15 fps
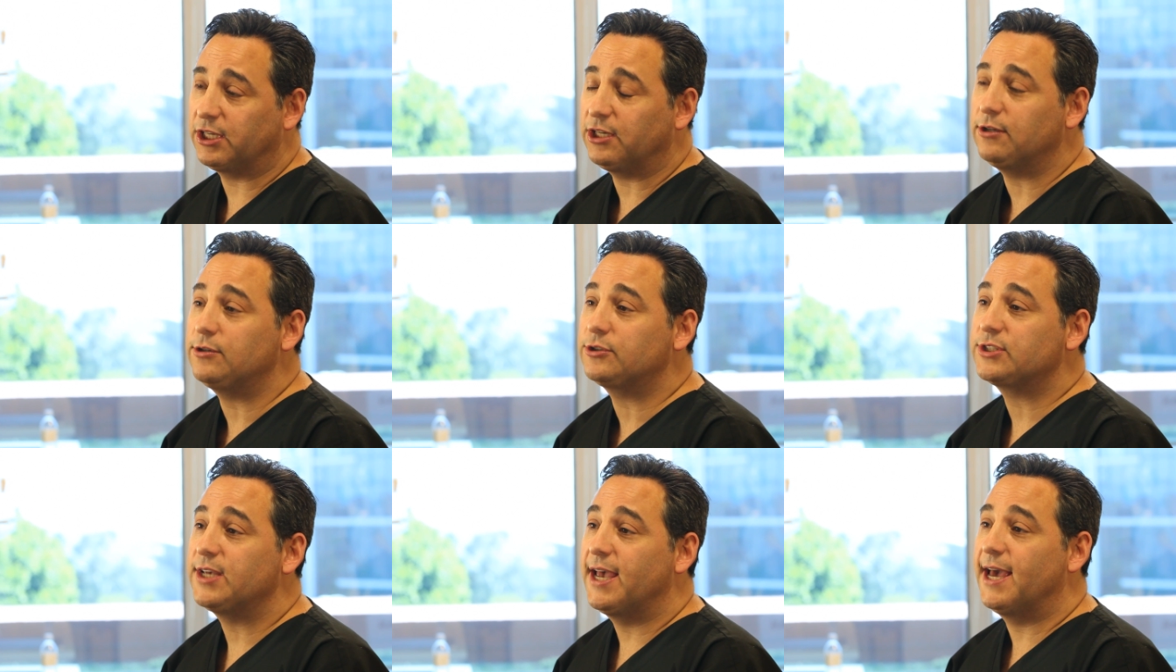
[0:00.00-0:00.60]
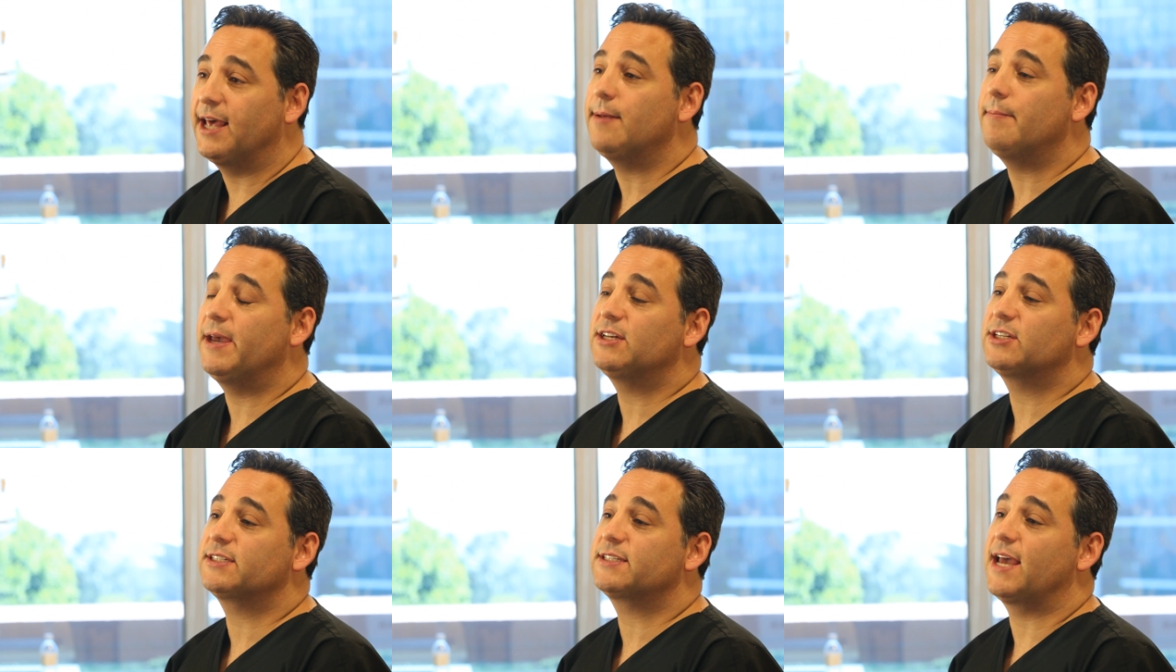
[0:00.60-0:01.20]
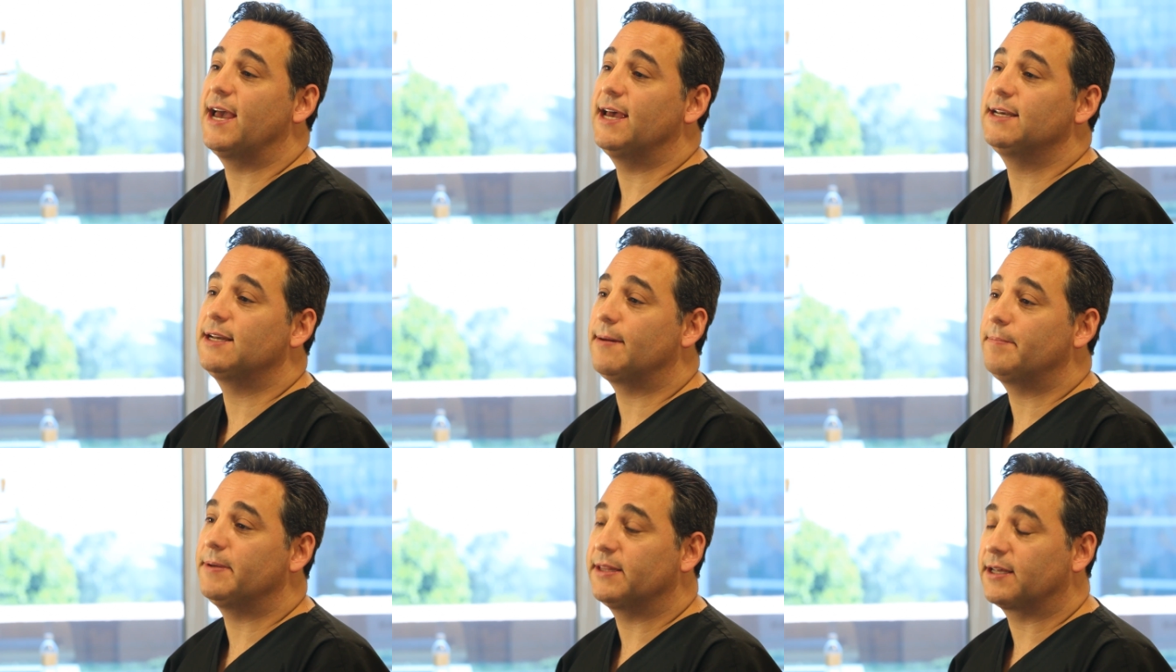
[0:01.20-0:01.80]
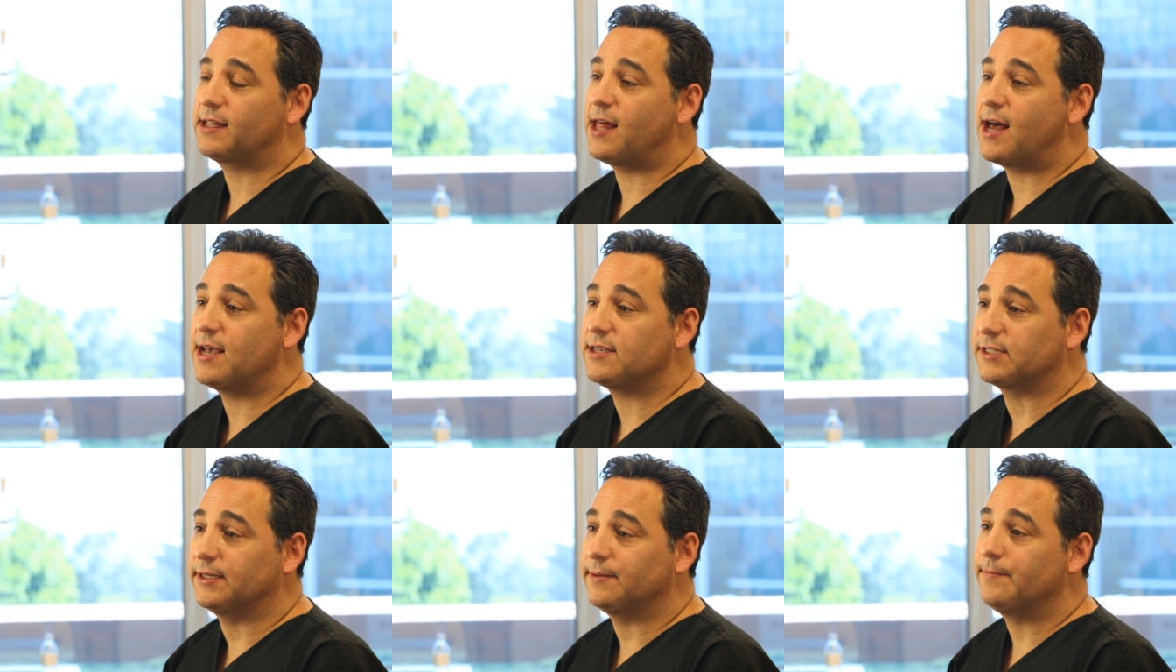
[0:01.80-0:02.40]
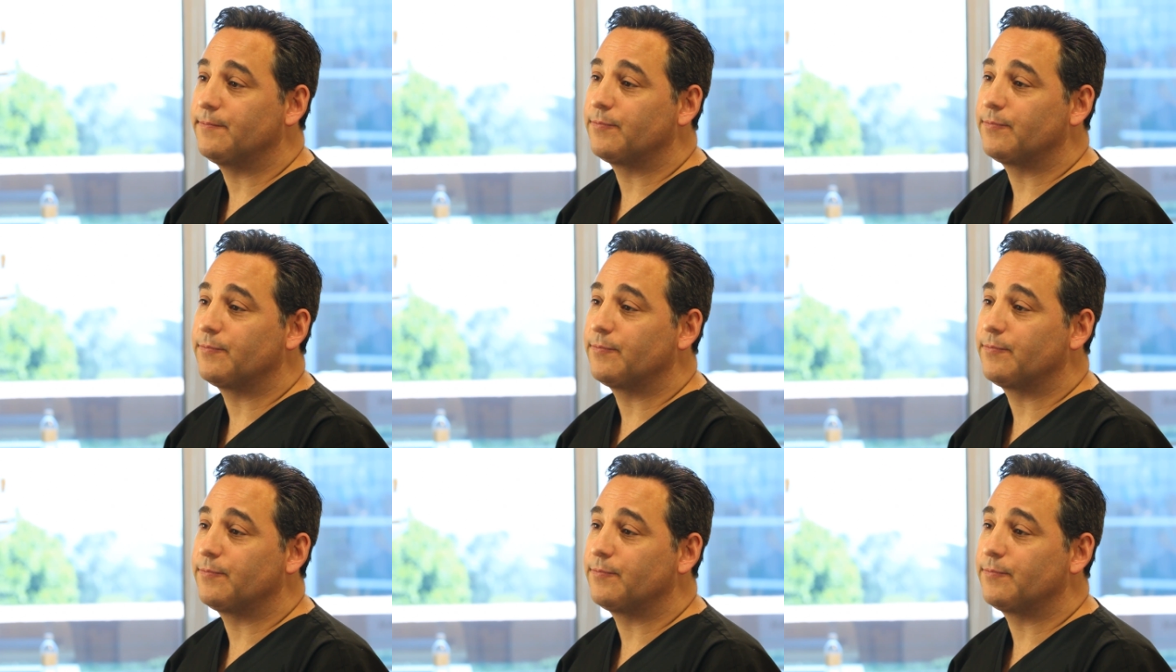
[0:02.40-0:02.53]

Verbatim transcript: use, and it may just end up in the closet.